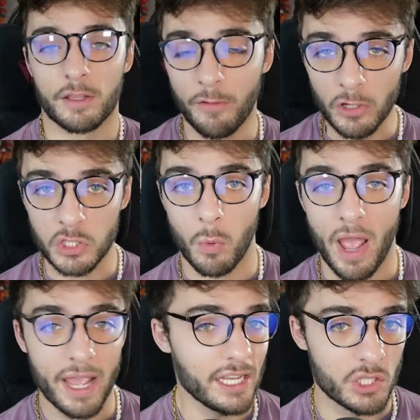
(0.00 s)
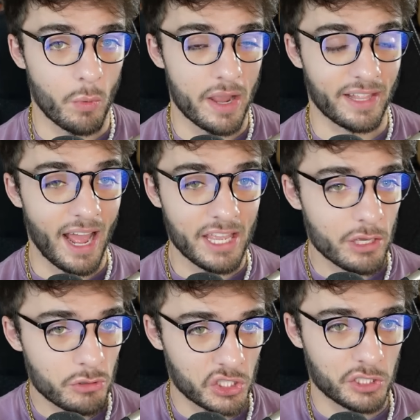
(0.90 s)
The first way is the way that I
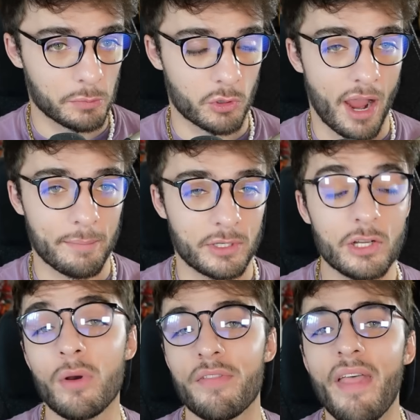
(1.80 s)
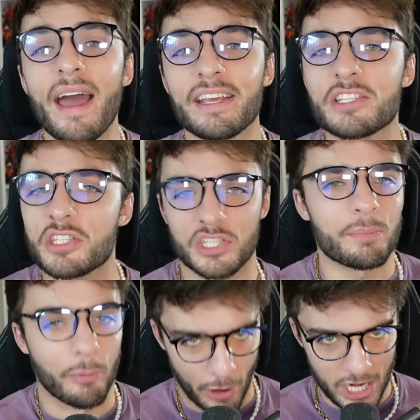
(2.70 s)
usually subscribe to, and that is
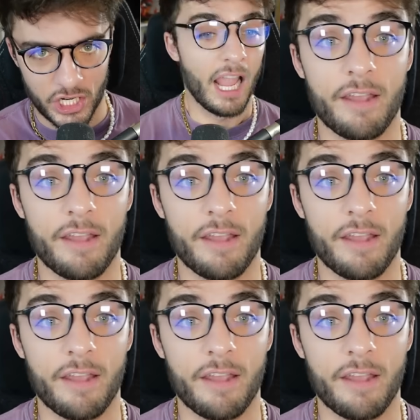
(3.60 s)
suppression.